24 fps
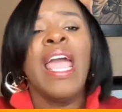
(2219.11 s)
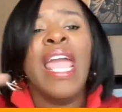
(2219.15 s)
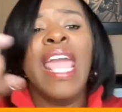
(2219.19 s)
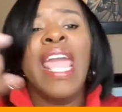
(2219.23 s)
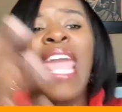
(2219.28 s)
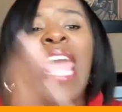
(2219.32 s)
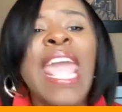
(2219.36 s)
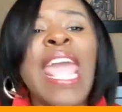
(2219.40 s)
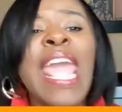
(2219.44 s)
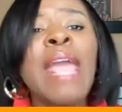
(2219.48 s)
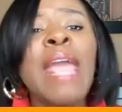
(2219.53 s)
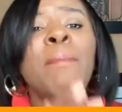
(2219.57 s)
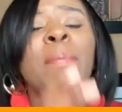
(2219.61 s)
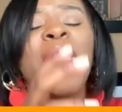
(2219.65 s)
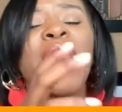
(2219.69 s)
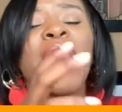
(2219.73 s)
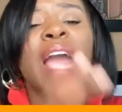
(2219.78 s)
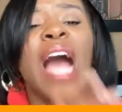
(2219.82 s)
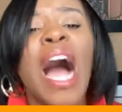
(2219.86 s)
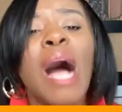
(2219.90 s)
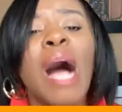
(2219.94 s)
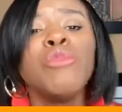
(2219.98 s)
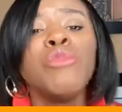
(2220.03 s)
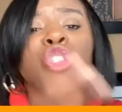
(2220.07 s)
He
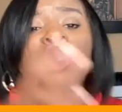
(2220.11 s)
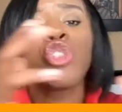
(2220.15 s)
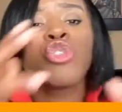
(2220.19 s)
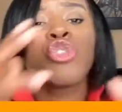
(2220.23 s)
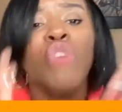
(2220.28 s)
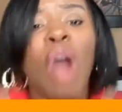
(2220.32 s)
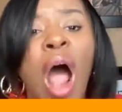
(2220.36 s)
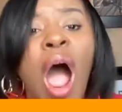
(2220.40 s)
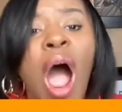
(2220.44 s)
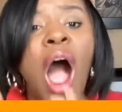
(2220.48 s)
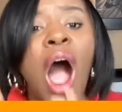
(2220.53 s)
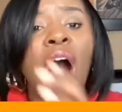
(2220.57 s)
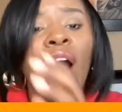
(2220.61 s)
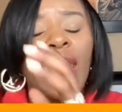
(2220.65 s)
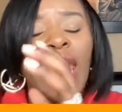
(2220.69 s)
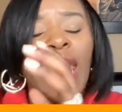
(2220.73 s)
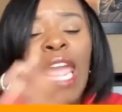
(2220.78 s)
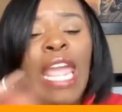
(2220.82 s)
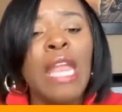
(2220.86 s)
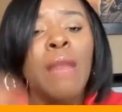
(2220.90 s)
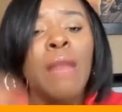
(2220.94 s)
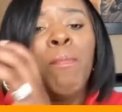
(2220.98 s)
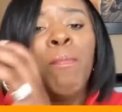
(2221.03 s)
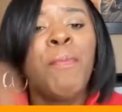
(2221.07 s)
becomes strong
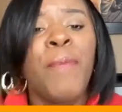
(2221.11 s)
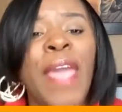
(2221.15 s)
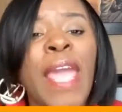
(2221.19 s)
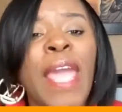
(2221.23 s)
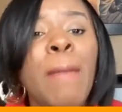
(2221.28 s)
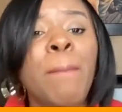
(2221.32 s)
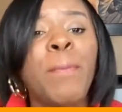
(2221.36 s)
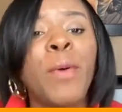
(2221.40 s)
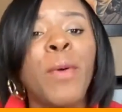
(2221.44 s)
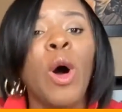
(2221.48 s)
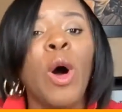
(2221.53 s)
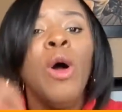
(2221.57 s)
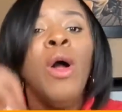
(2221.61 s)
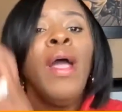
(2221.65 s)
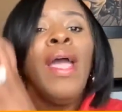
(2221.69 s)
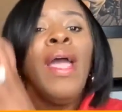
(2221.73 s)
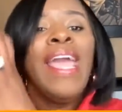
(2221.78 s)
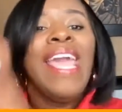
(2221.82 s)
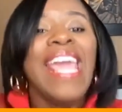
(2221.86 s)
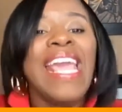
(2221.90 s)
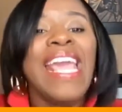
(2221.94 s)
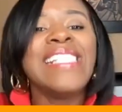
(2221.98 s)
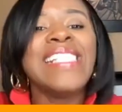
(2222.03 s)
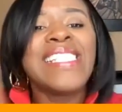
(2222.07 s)
in people
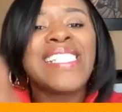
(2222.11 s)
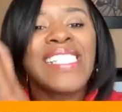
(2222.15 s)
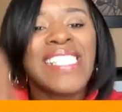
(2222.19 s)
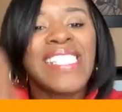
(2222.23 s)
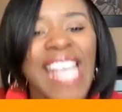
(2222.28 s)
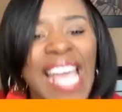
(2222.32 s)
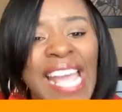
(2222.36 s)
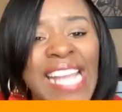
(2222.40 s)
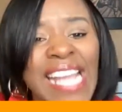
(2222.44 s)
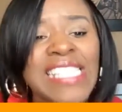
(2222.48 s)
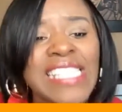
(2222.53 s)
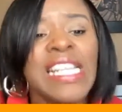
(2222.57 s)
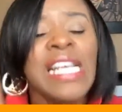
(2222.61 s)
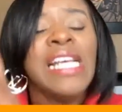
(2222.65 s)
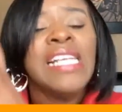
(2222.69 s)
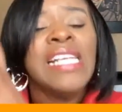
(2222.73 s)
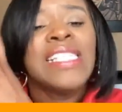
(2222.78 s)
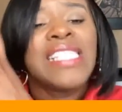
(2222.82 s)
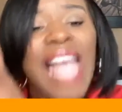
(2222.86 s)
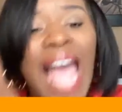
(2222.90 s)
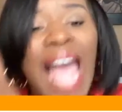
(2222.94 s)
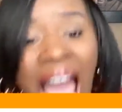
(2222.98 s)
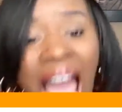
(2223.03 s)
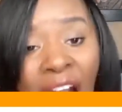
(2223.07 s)
he sends
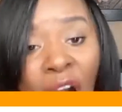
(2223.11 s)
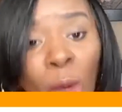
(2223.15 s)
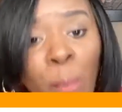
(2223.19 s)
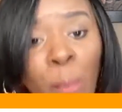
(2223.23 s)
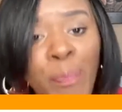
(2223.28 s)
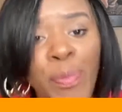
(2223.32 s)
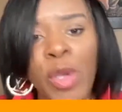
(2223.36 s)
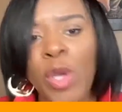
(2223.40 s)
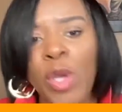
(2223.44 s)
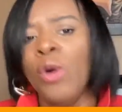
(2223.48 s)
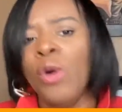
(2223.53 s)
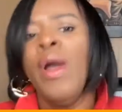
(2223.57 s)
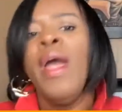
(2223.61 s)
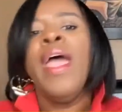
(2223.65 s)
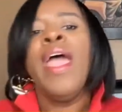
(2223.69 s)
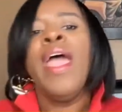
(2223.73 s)
to help you.